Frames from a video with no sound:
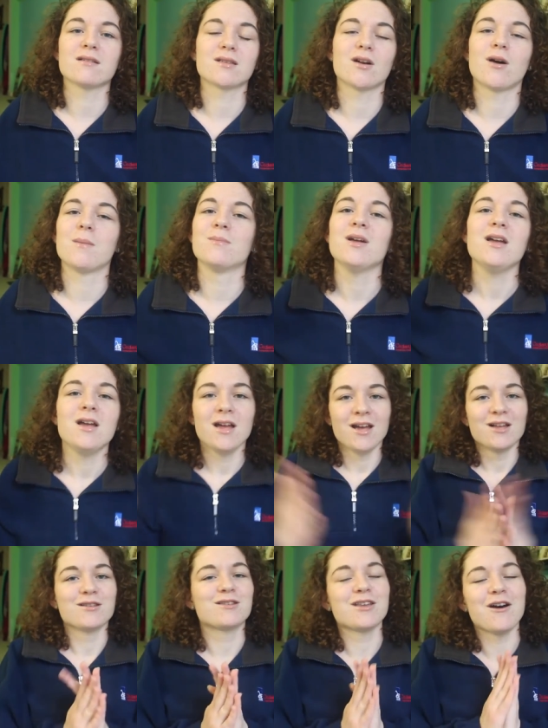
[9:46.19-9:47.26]
So I'm
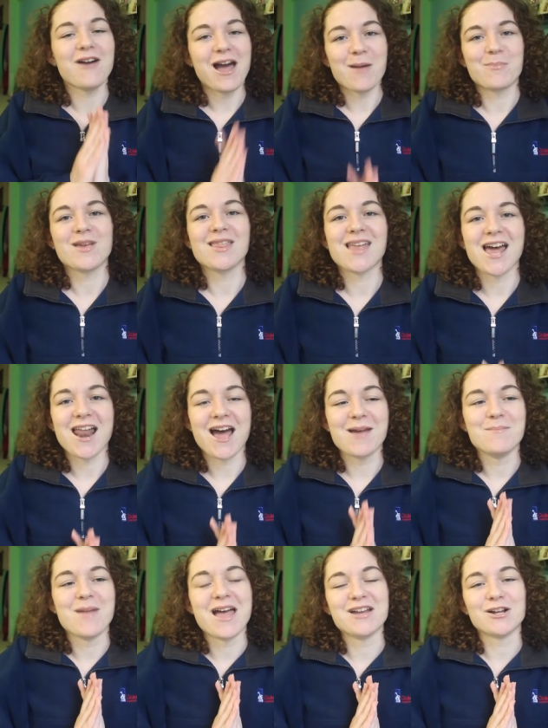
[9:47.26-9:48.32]
so happy that I
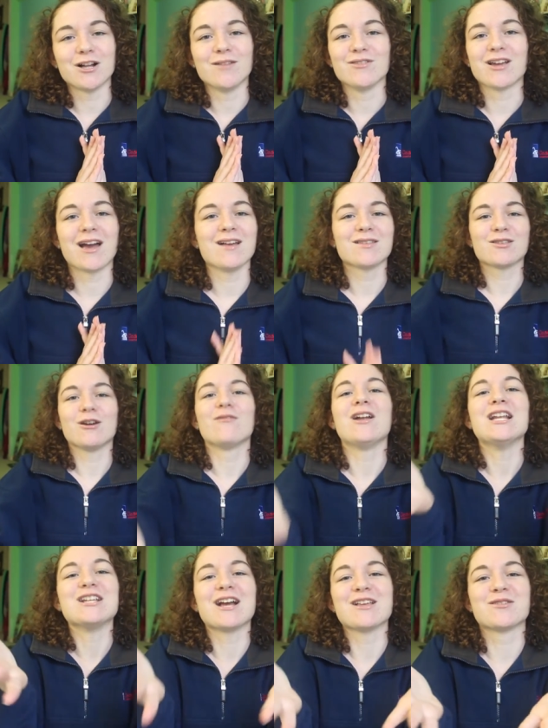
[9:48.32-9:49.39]
met all of you guys. So if
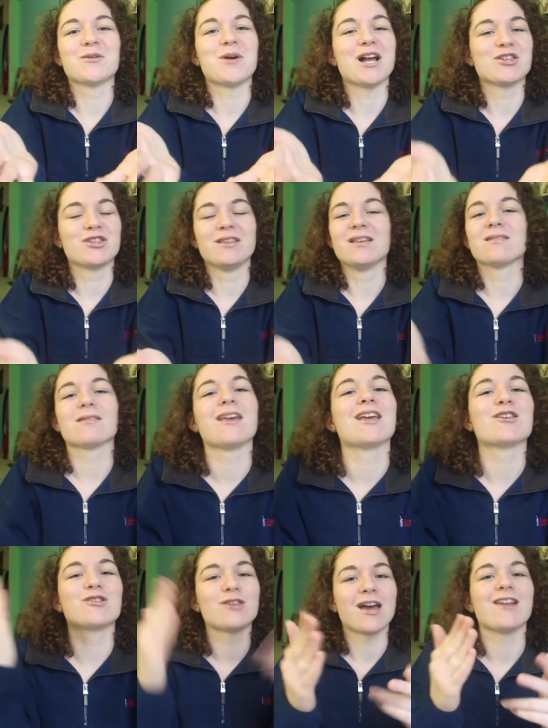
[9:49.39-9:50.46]
any of you guys are watching this,
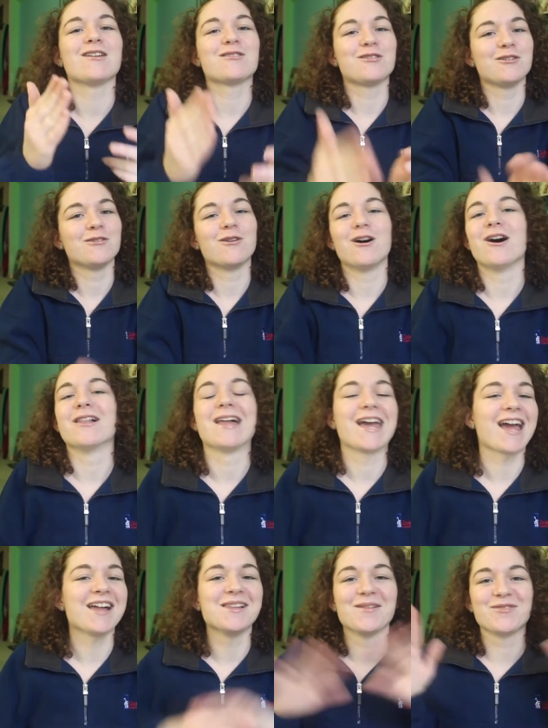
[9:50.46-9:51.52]
like, shout out to you all.
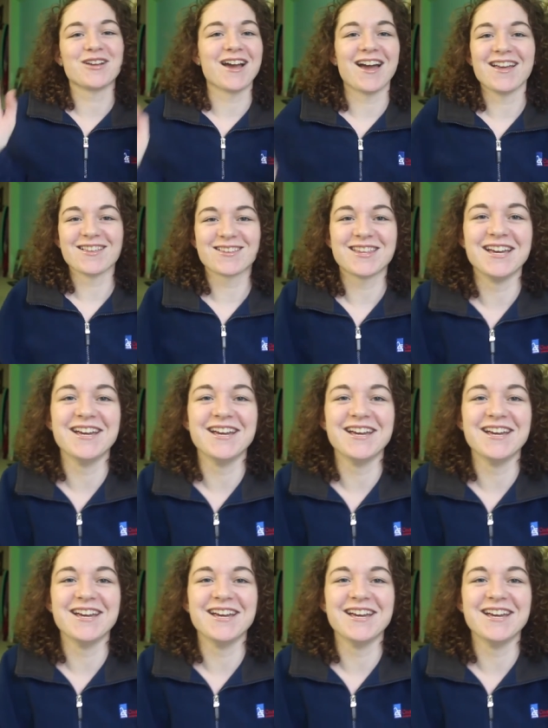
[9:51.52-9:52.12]
Like, I love you guys.